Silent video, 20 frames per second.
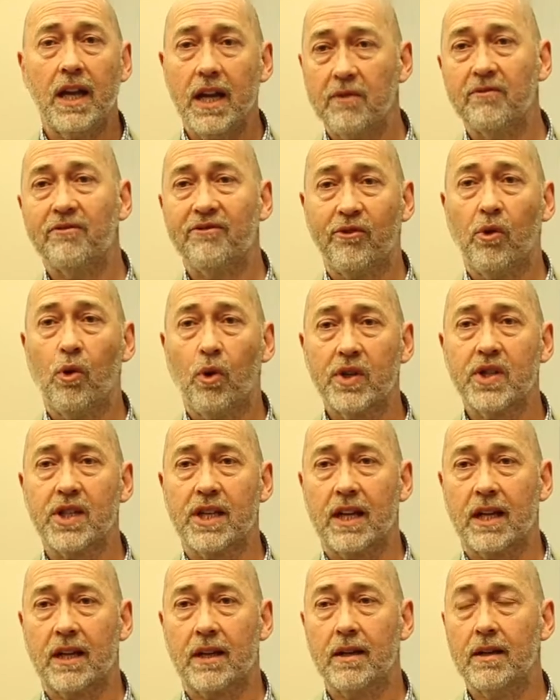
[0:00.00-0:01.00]
in
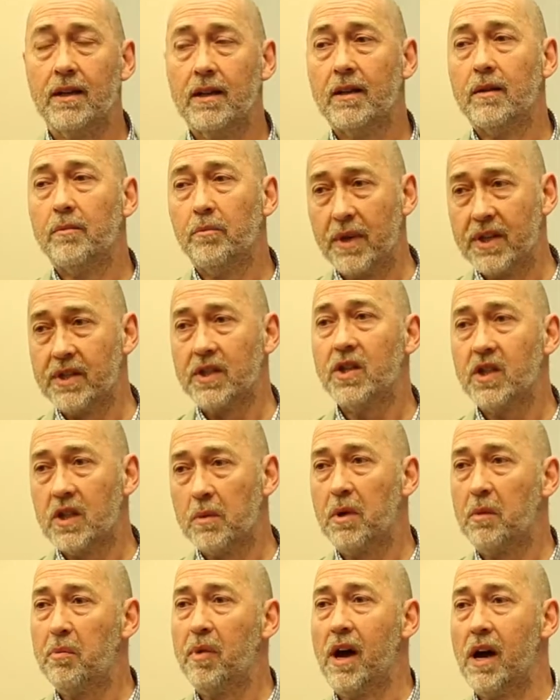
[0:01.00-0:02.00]
forcing business to
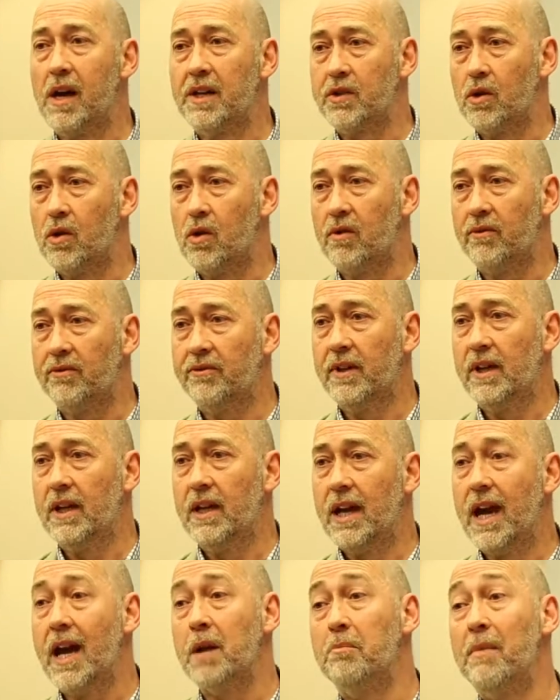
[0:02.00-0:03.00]
be part of
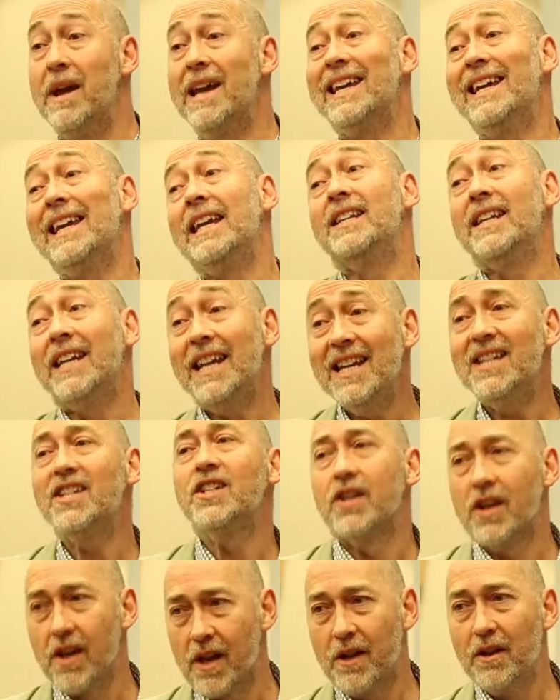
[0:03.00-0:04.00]
and making it
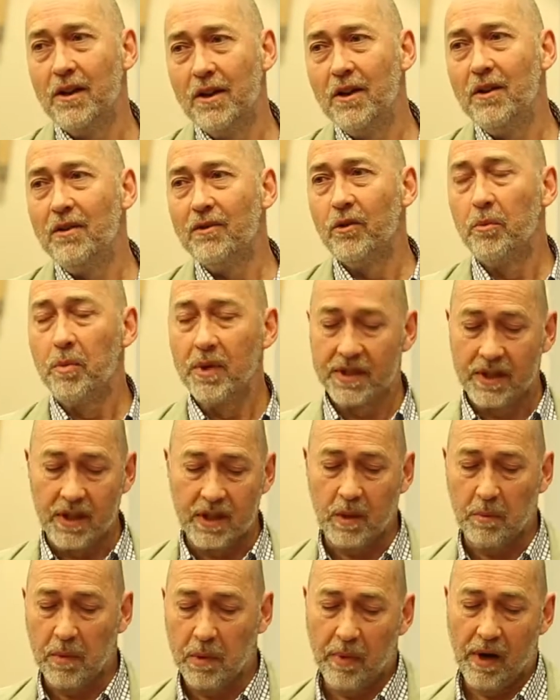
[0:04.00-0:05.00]
easier for business
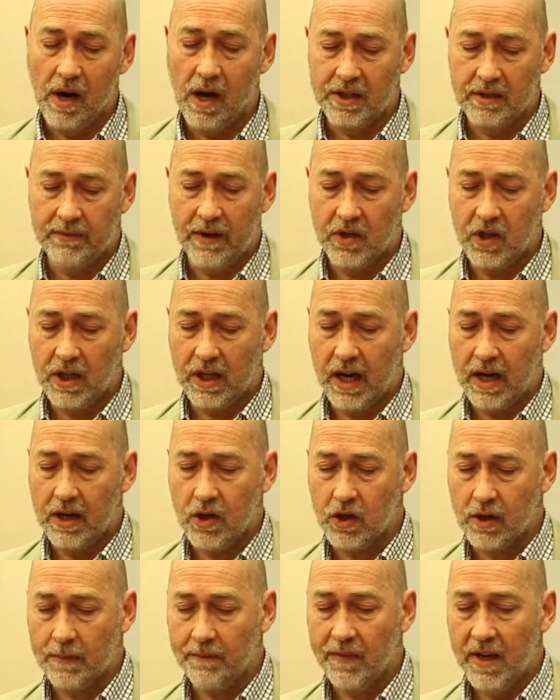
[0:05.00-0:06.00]
to be part of
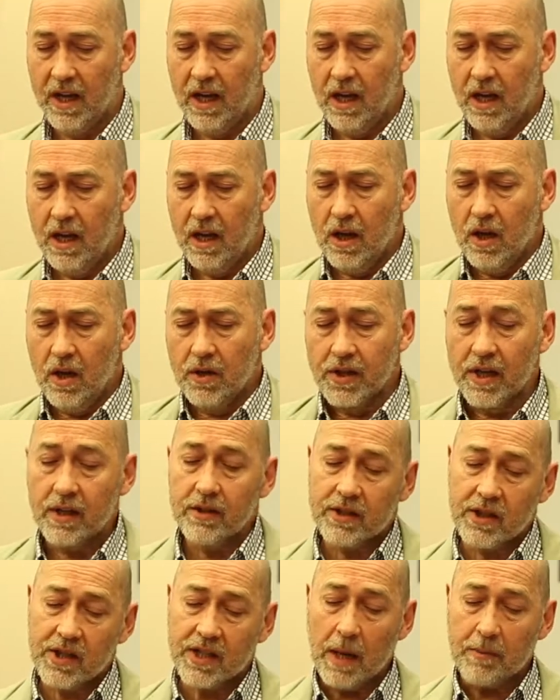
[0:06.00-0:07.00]
education. So
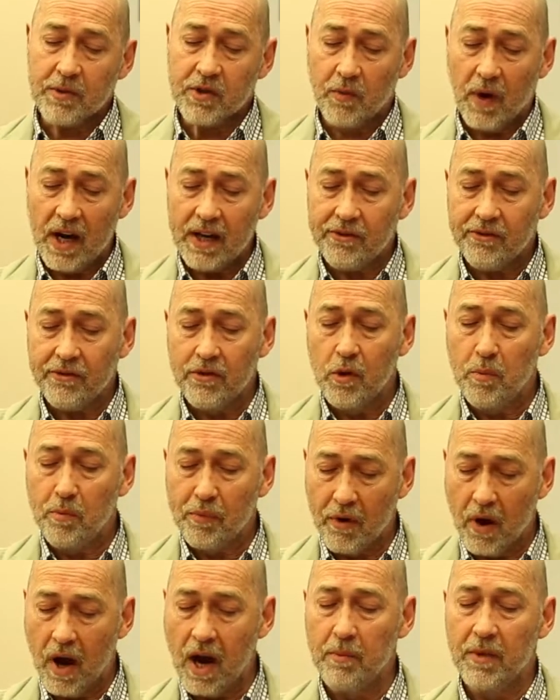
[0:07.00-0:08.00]
that steps right through
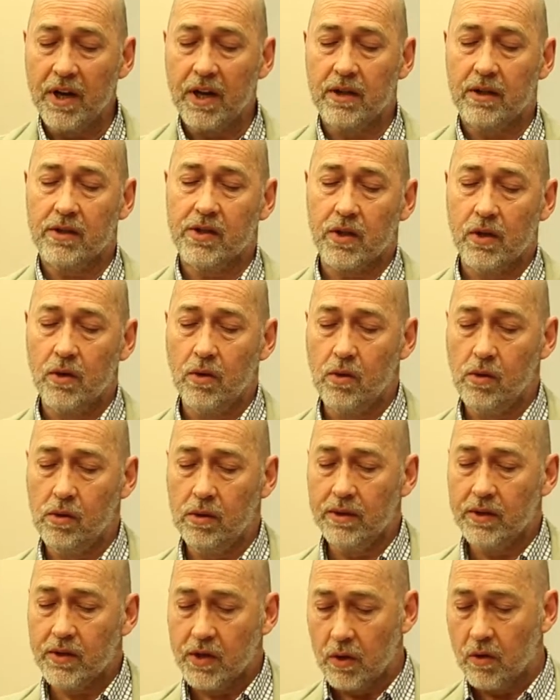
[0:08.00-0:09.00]
primary
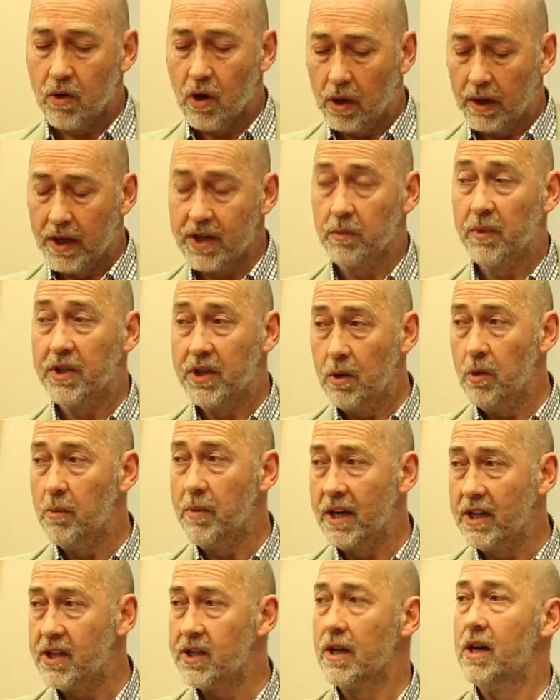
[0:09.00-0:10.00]
school to college, and we do
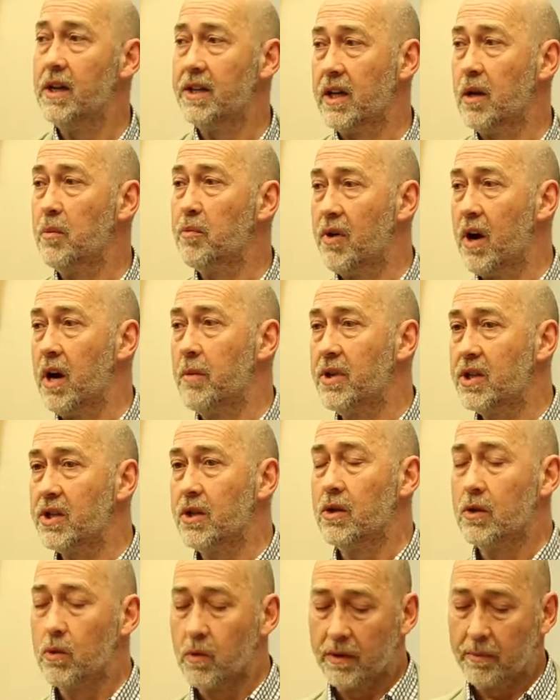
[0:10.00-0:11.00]
mean starting at primary
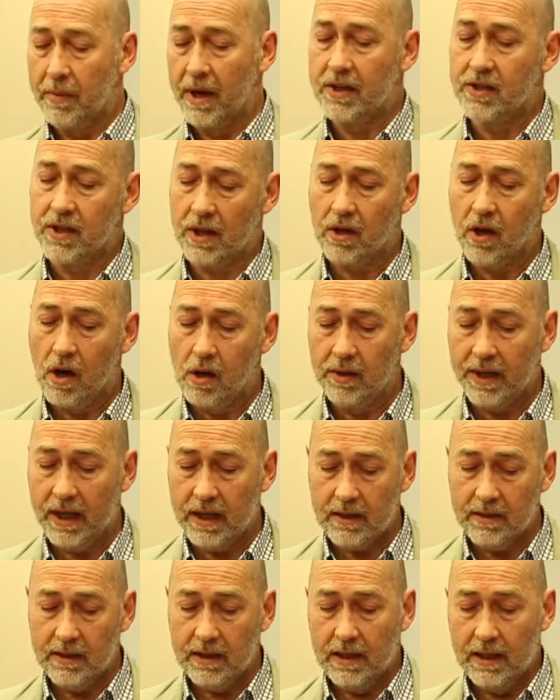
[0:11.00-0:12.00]
school with basic
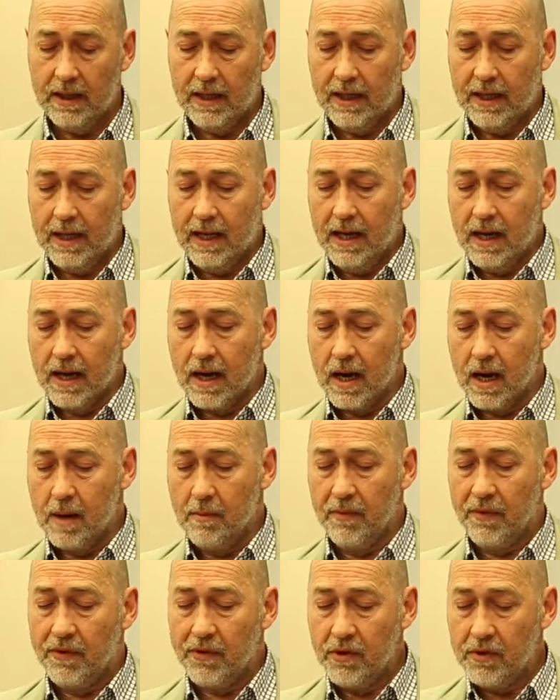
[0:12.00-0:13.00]
coding,
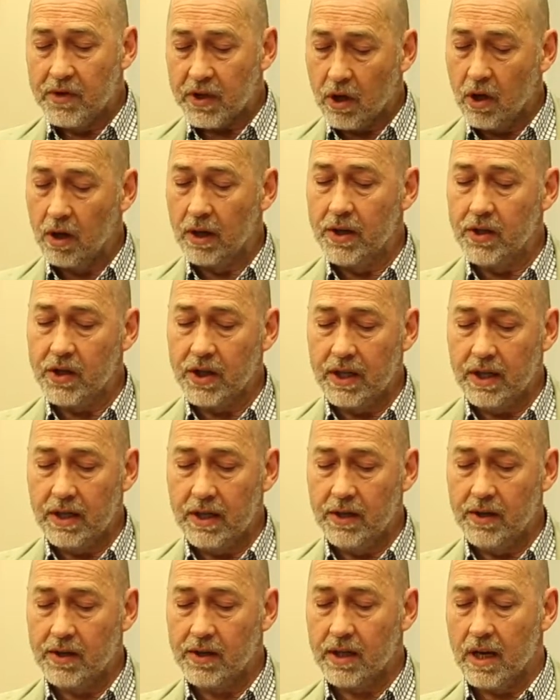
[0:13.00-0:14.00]
through to
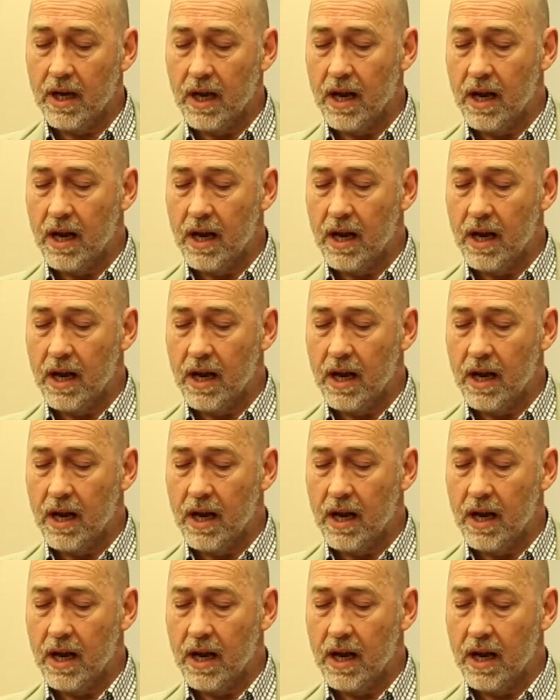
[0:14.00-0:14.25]
colleges